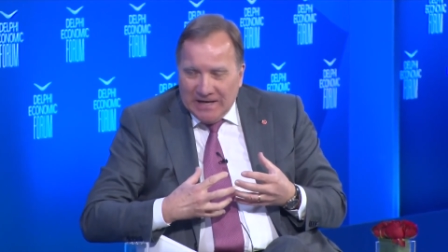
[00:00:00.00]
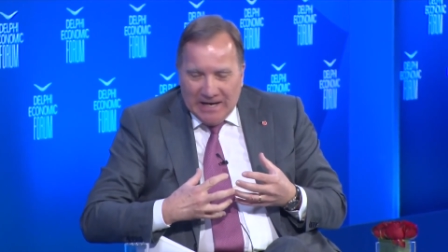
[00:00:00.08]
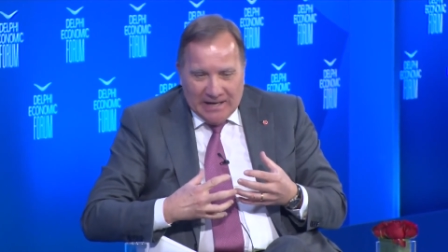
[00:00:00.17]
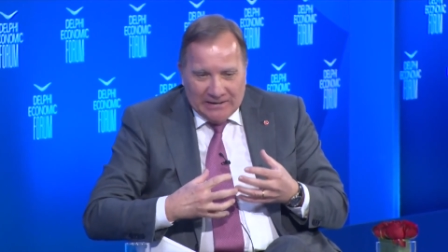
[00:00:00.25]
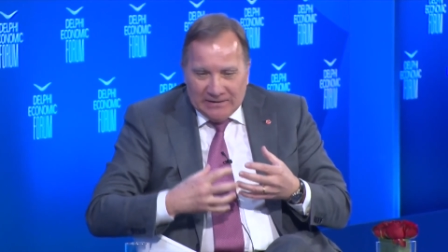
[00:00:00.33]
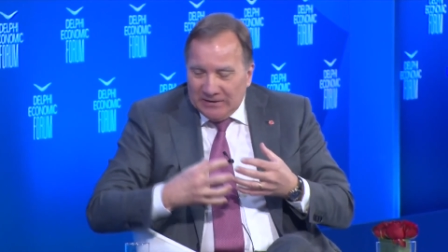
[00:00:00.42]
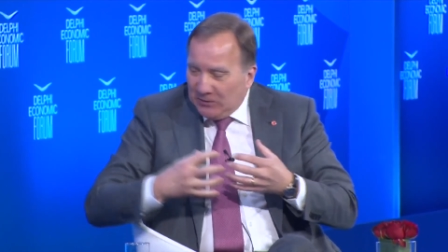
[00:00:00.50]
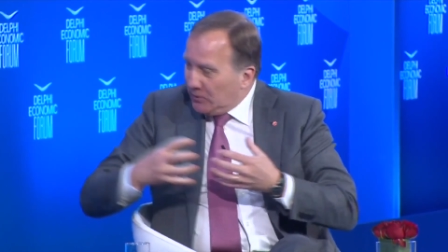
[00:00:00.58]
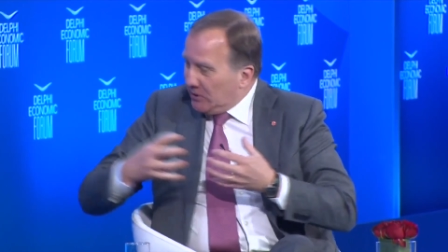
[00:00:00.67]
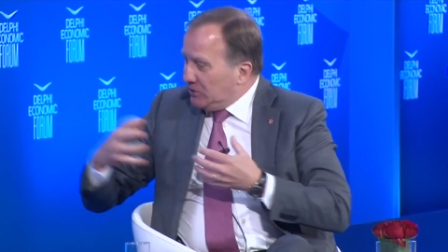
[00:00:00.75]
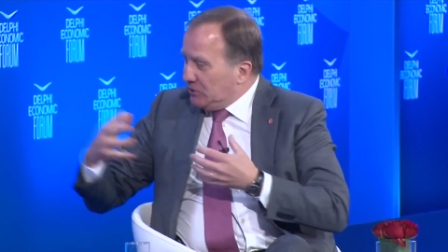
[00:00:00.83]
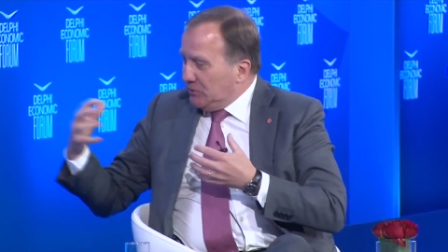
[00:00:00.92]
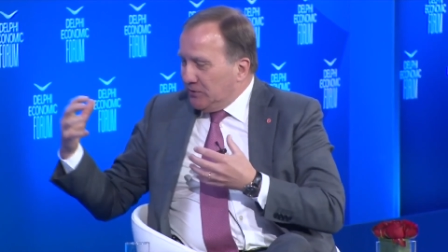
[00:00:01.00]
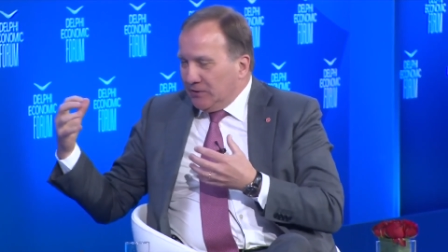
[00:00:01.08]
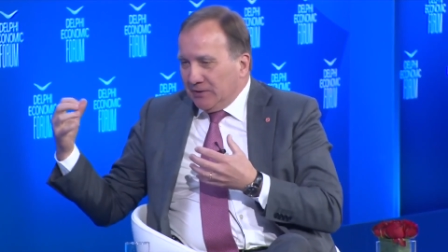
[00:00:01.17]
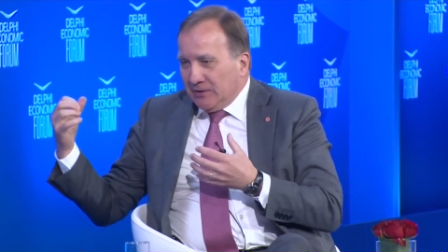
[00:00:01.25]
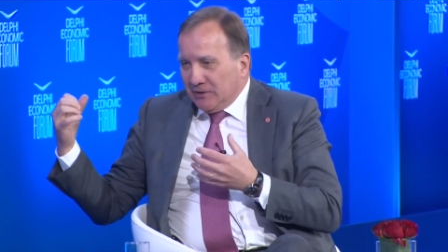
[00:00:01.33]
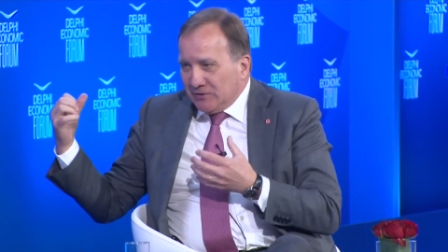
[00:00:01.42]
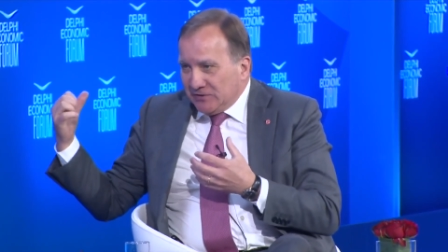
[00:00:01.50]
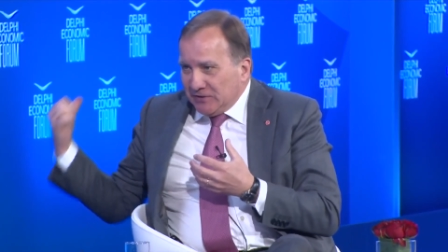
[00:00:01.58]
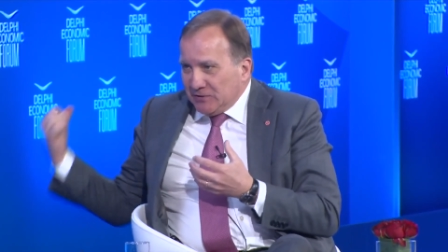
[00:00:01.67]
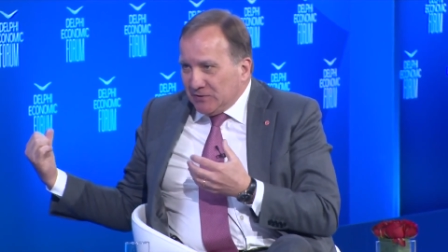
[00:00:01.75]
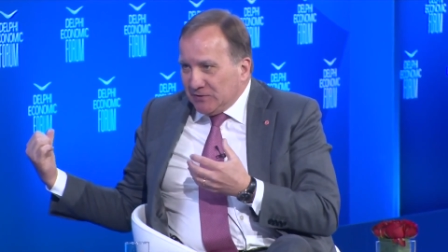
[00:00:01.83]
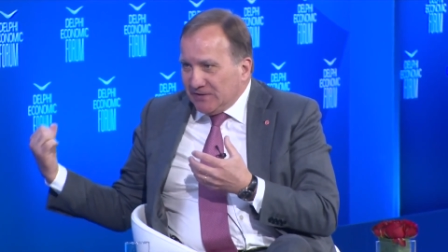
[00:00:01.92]
and looking to the
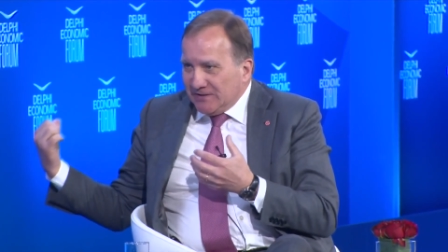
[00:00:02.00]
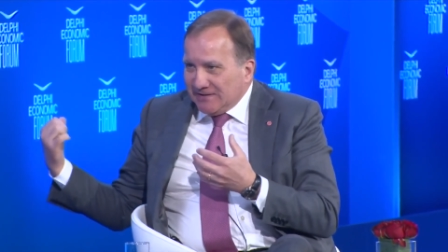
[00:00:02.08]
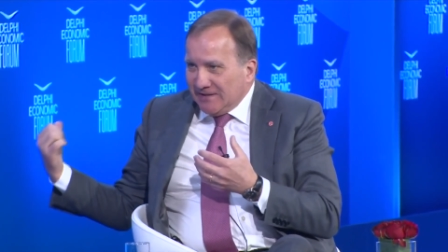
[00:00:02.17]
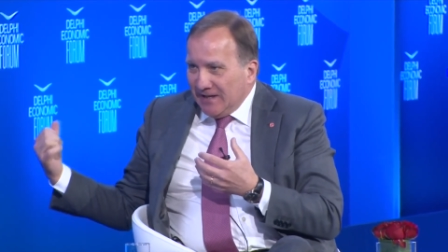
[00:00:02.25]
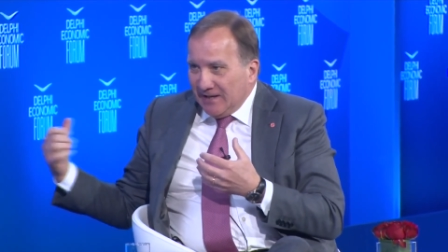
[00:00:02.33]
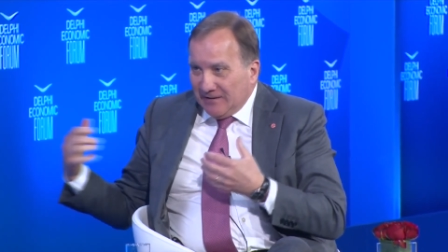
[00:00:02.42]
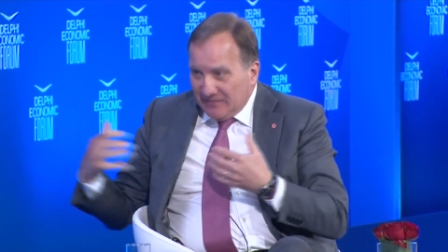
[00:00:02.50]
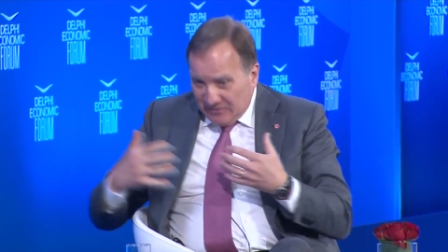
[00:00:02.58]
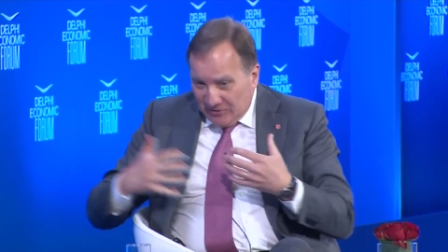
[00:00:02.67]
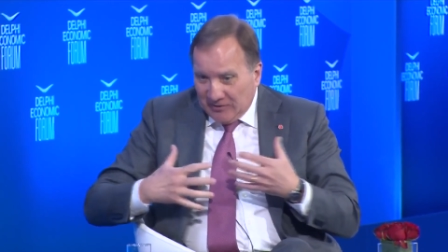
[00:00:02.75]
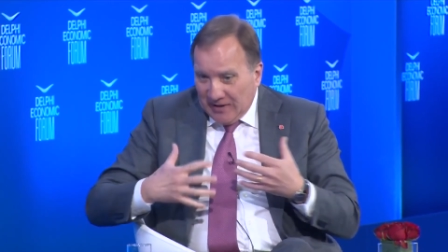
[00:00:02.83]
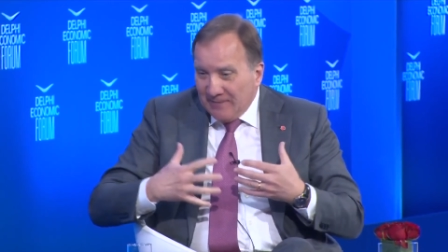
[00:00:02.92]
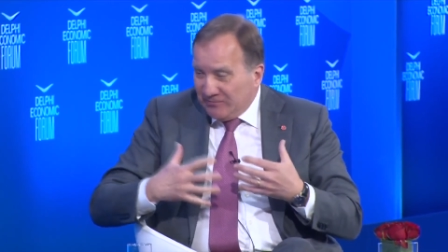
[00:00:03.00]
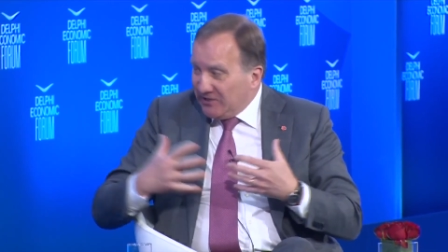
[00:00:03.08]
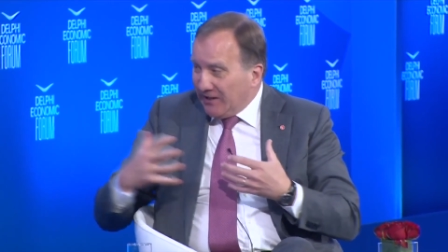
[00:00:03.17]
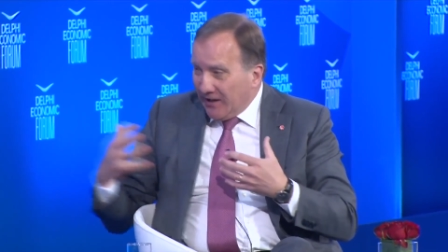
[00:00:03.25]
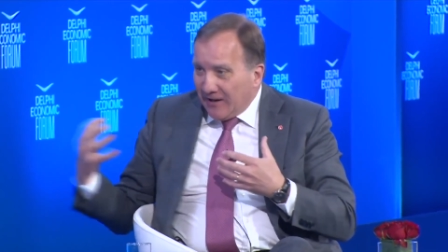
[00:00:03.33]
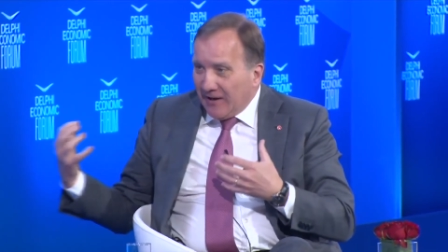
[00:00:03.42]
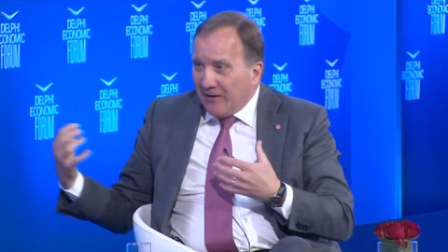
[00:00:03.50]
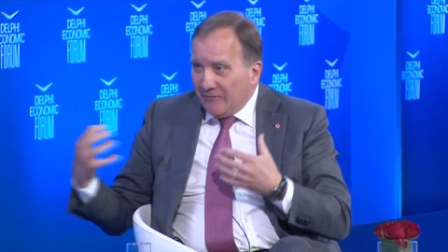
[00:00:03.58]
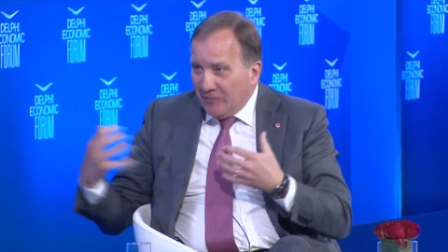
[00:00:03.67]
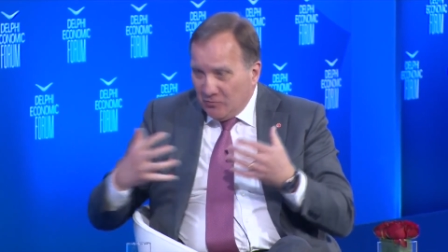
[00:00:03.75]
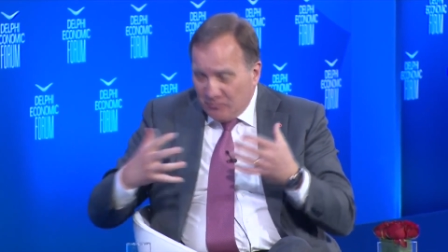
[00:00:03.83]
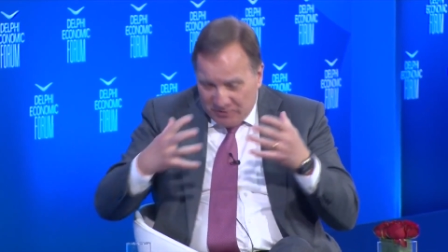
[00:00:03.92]
constituencies saying, look, I'm taking care of
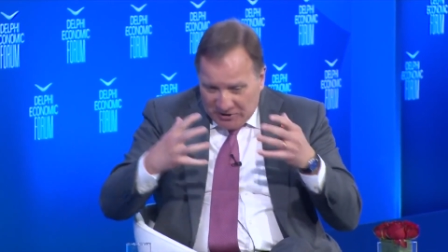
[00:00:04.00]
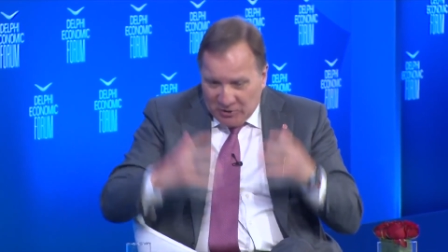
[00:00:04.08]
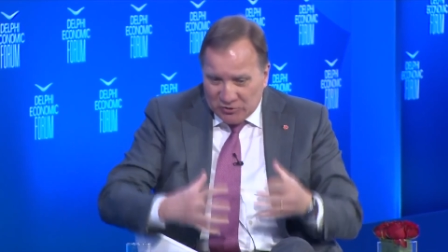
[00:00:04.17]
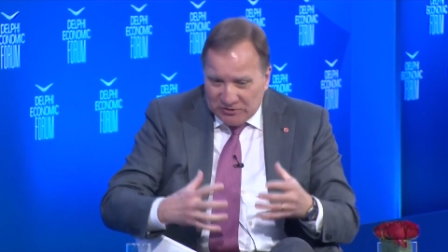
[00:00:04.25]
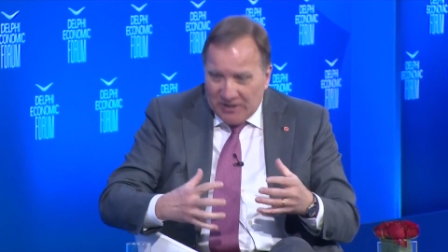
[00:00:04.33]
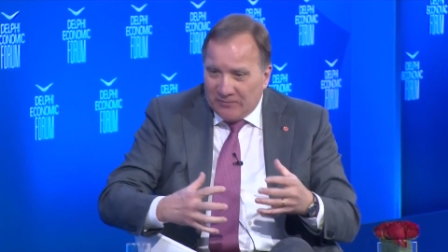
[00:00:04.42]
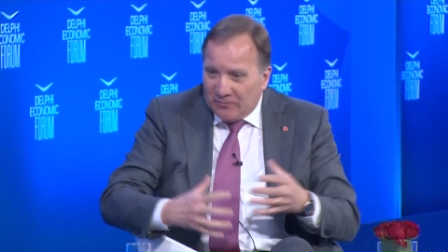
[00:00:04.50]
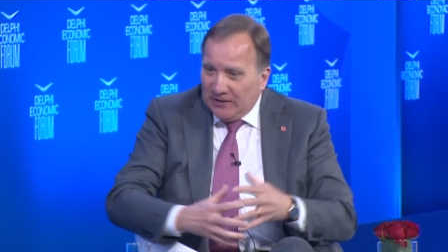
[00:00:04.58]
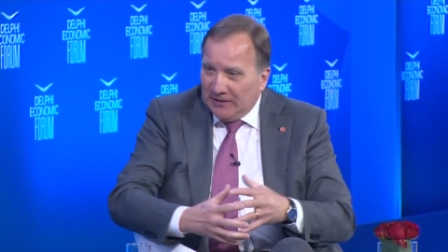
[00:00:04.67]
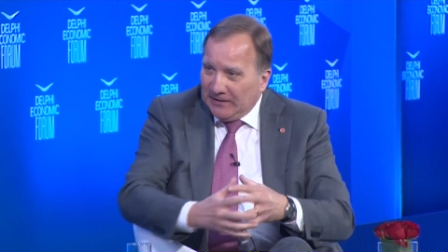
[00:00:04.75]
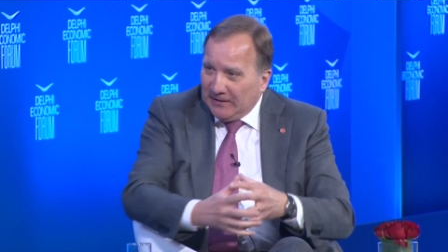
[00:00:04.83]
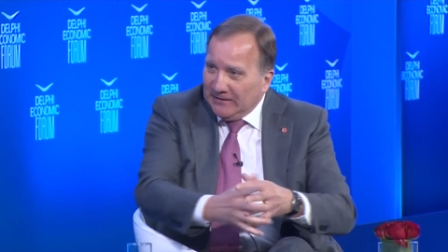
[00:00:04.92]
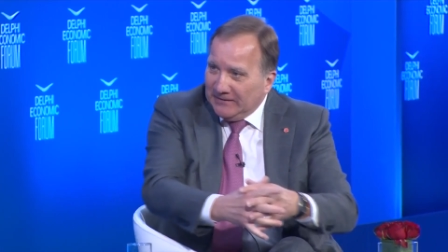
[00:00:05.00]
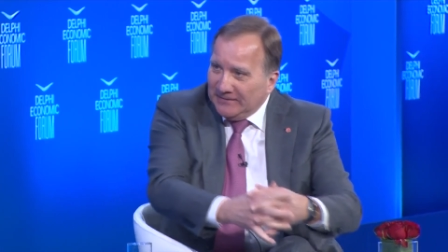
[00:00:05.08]
you because I'm really